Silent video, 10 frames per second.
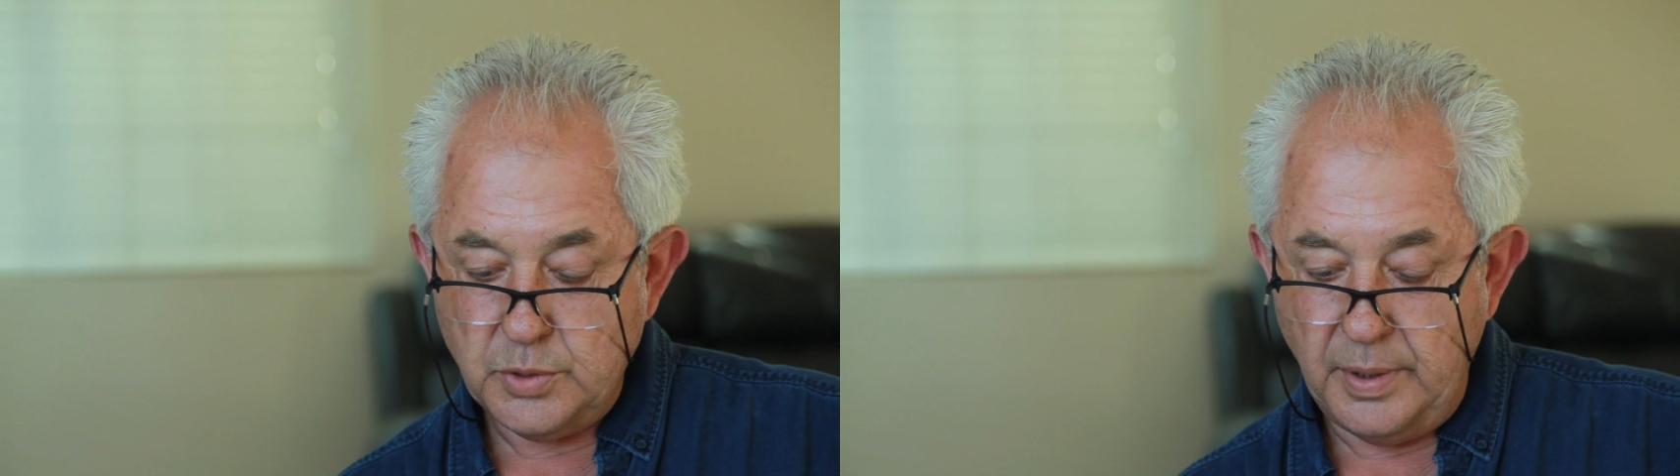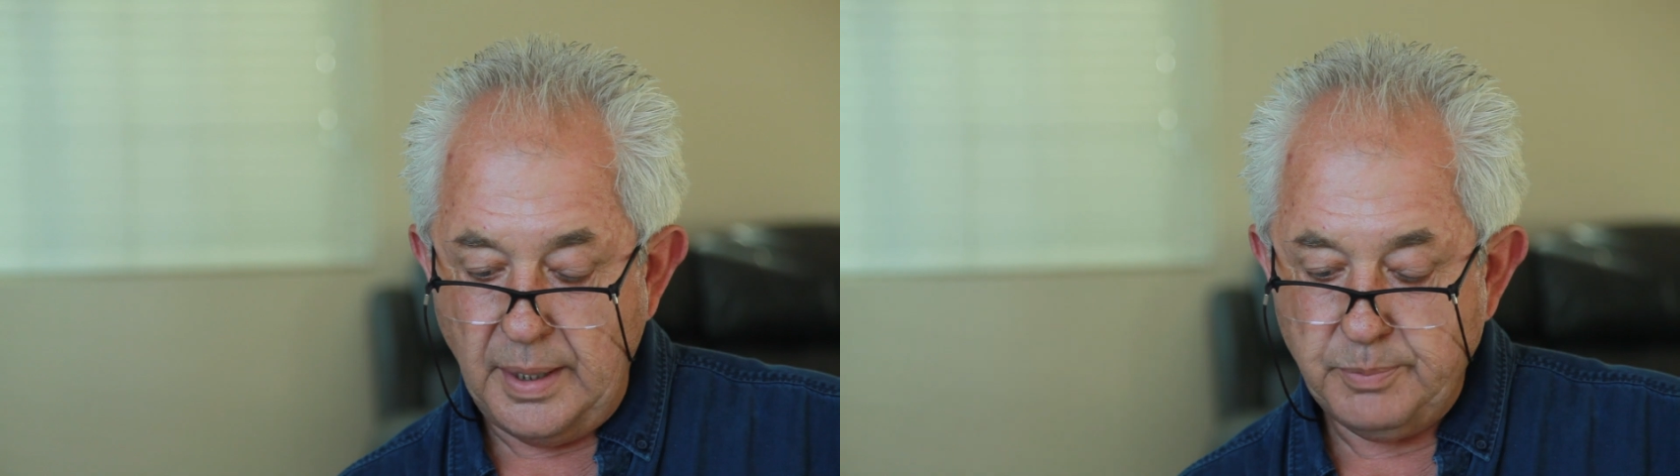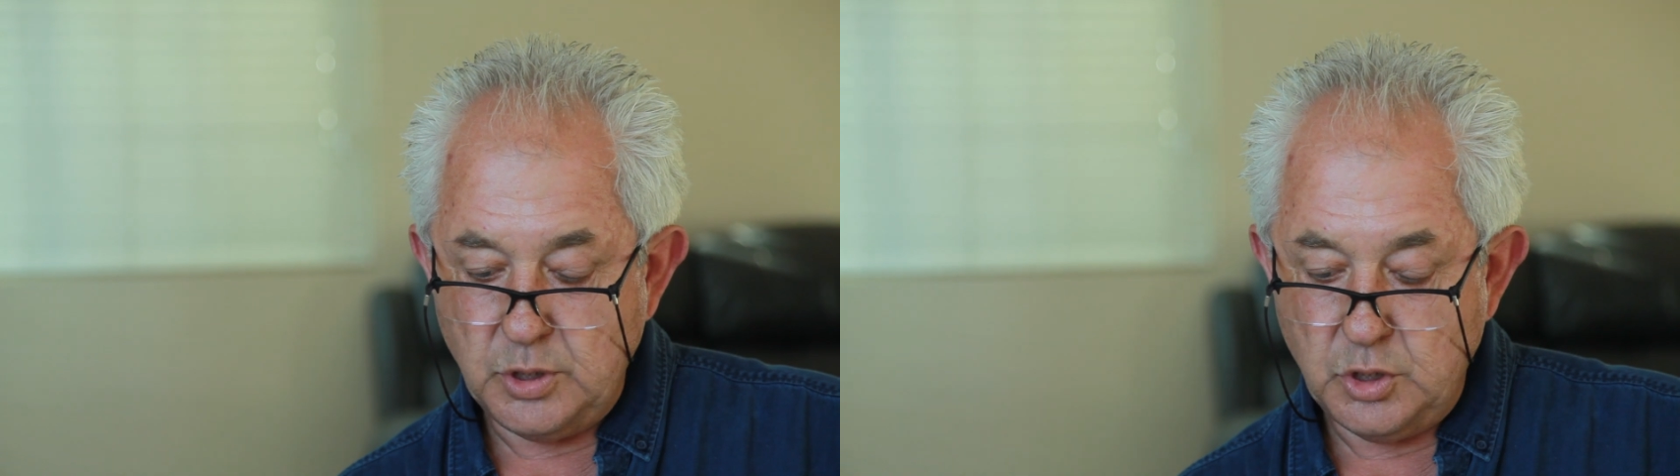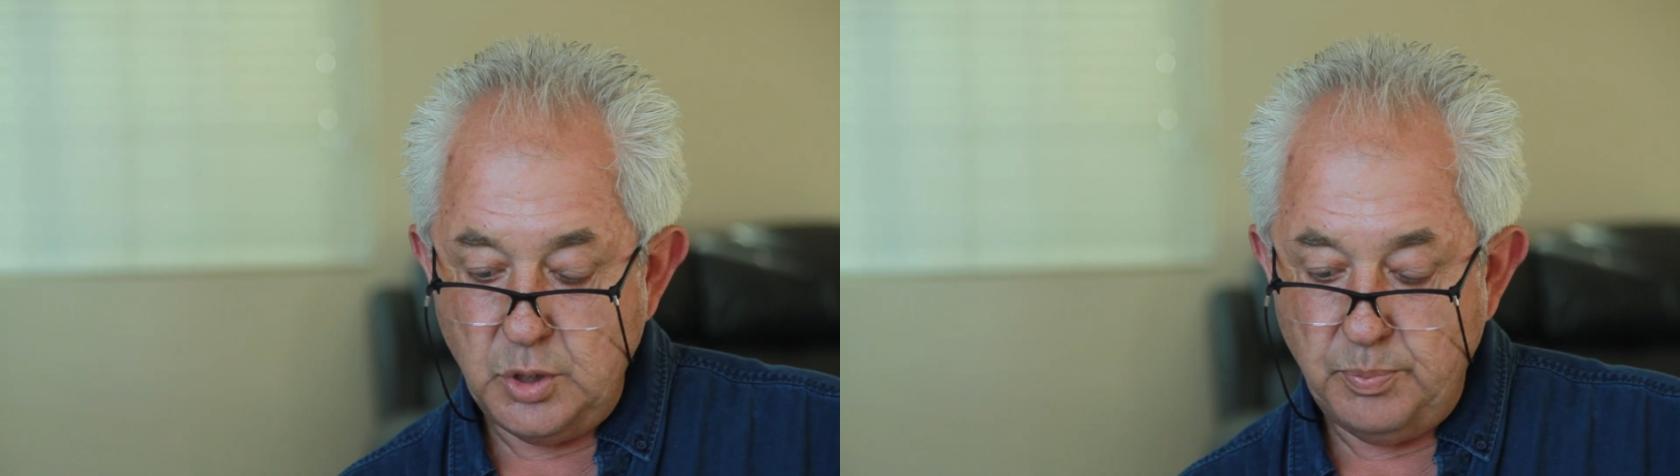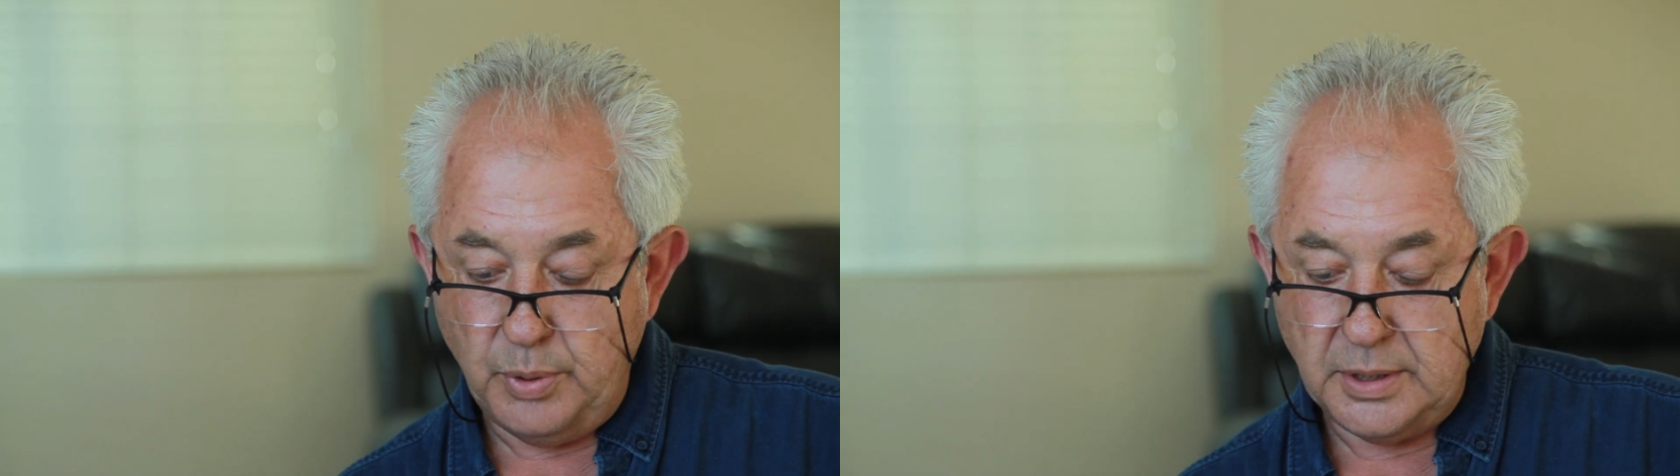were up to
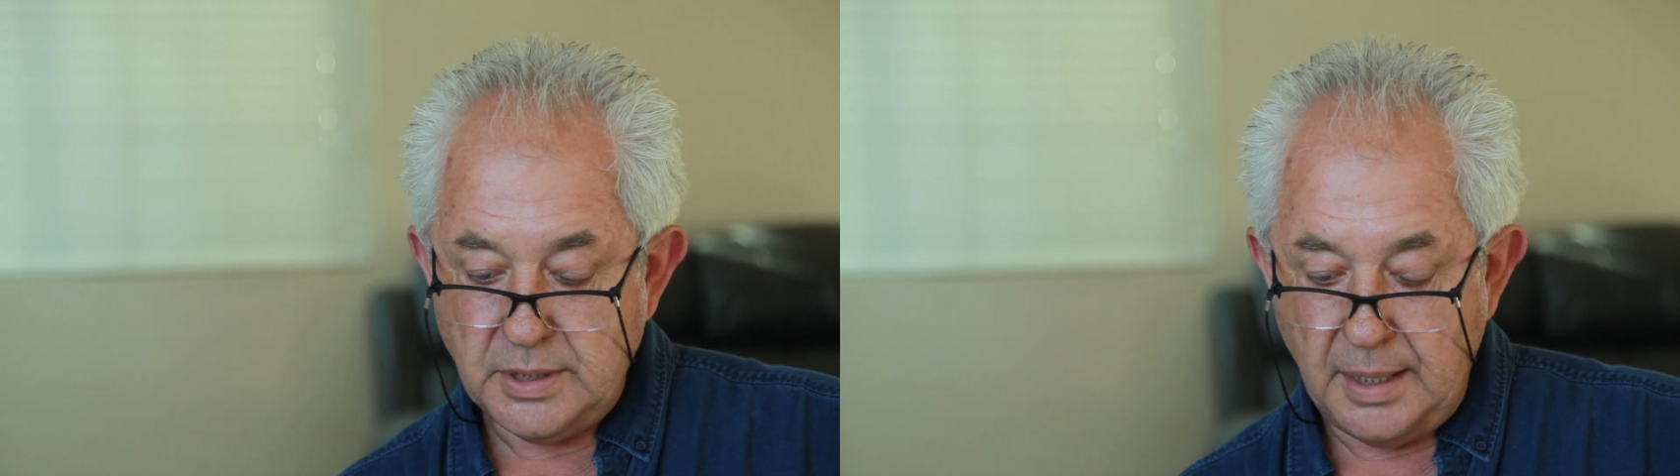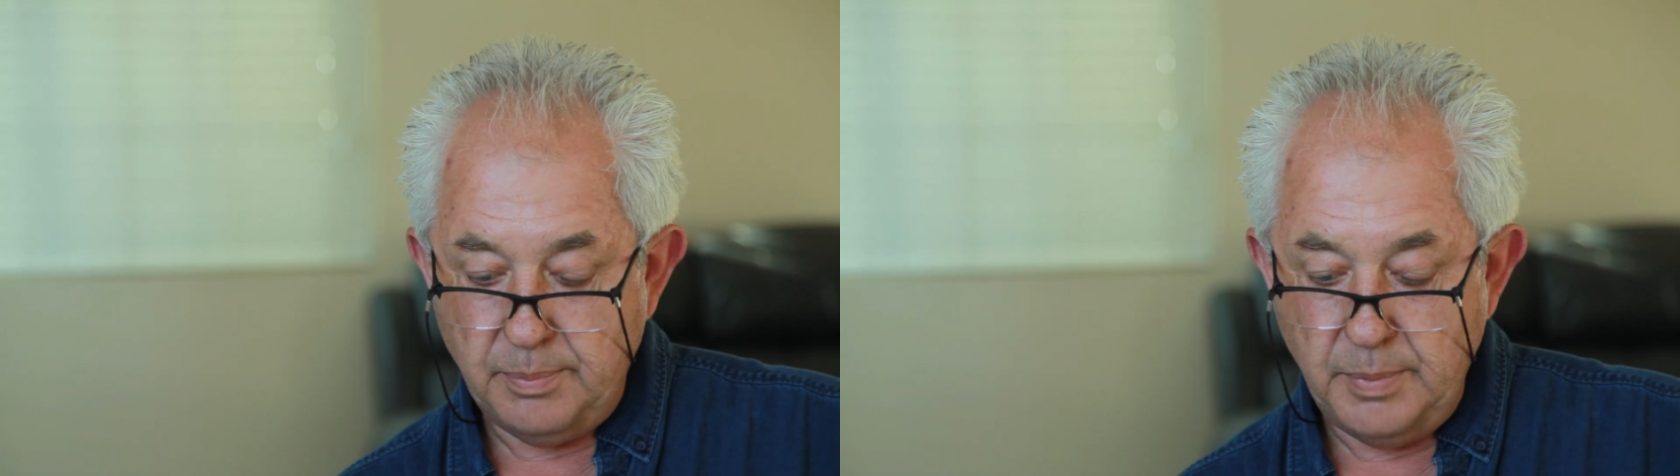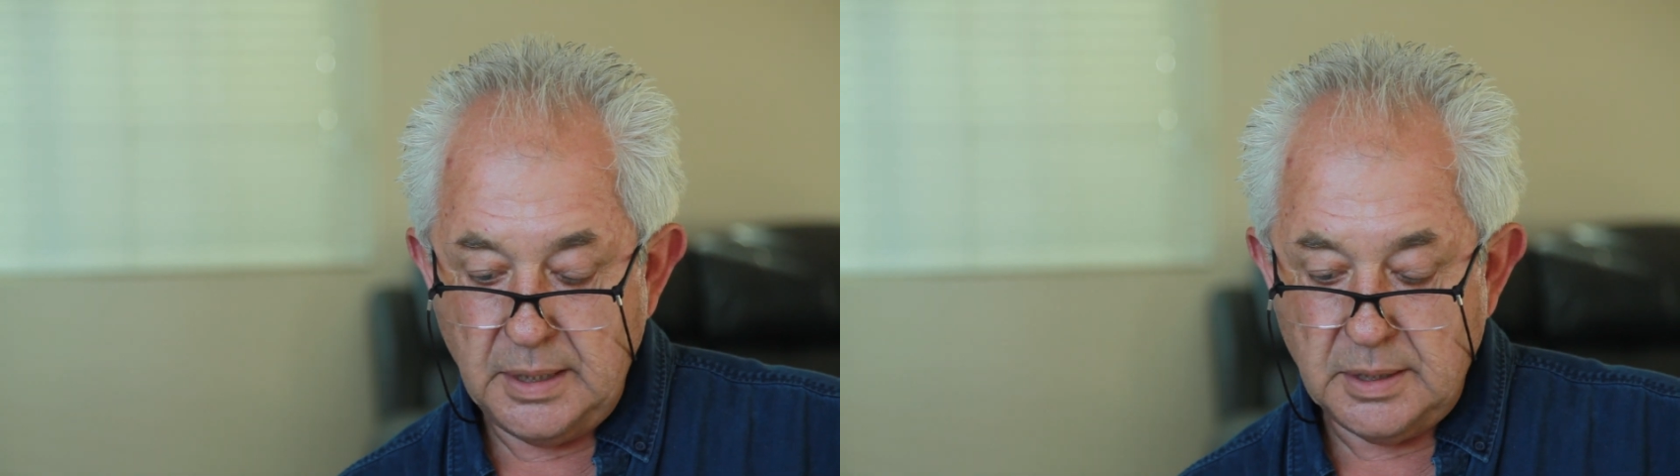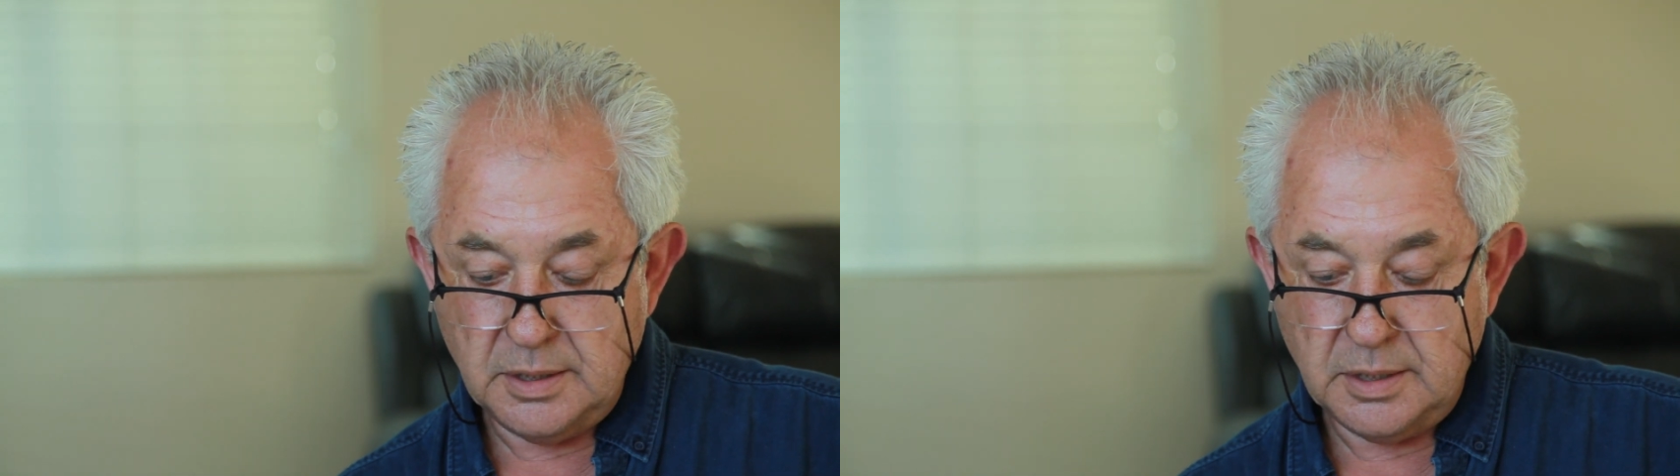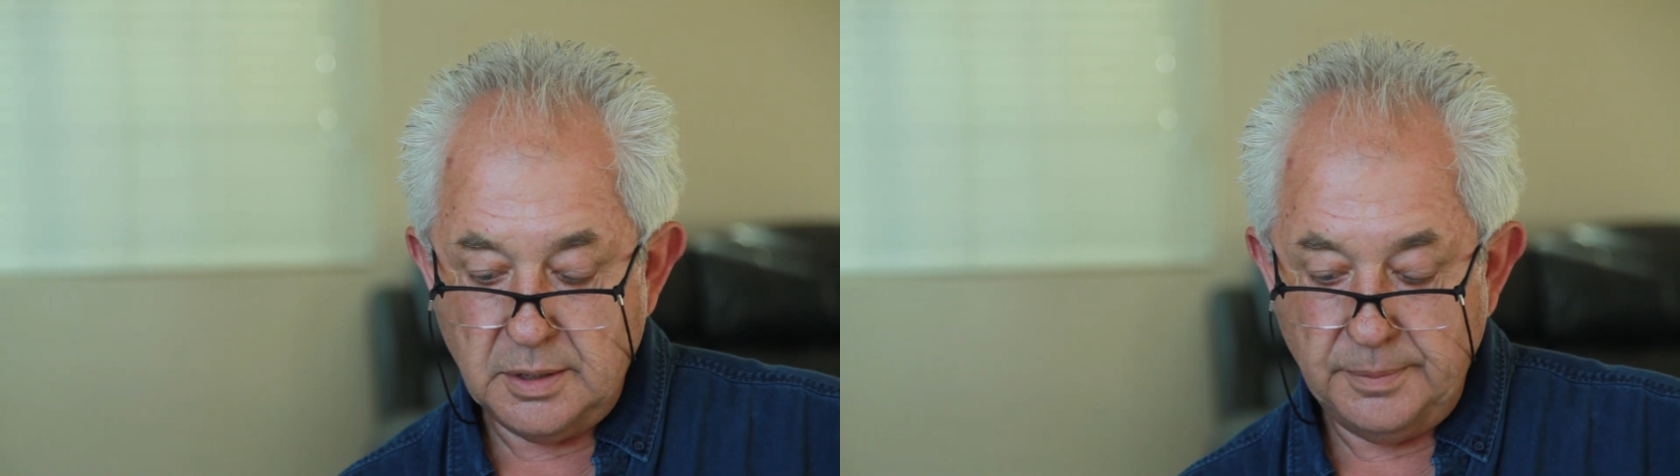2.8
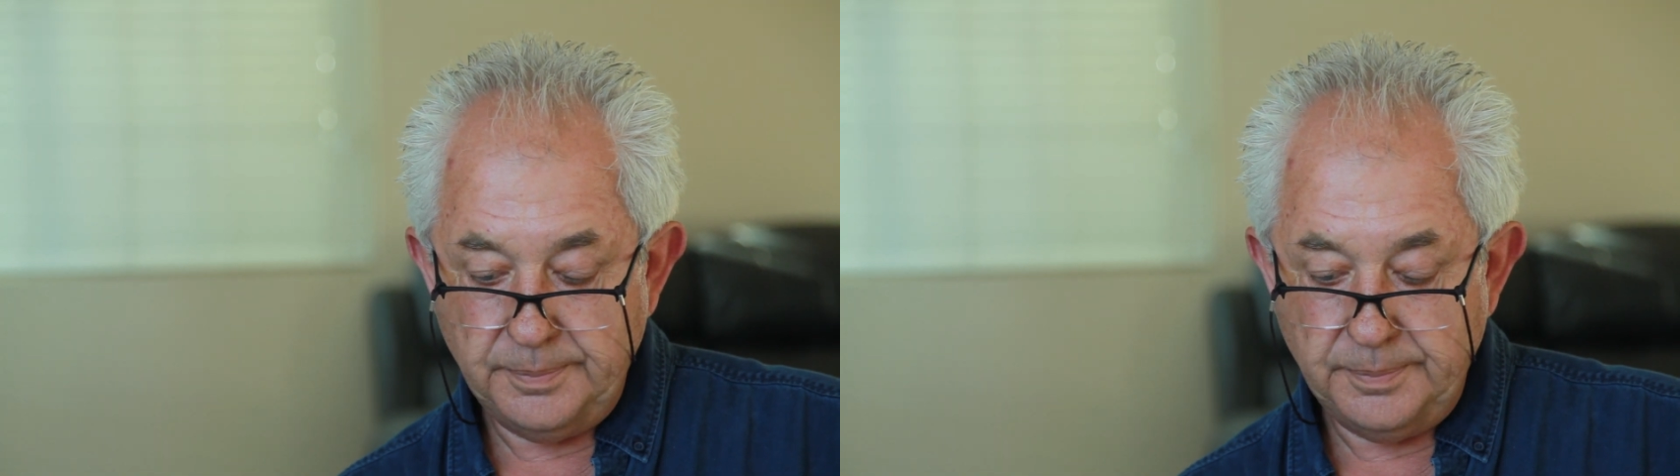meters.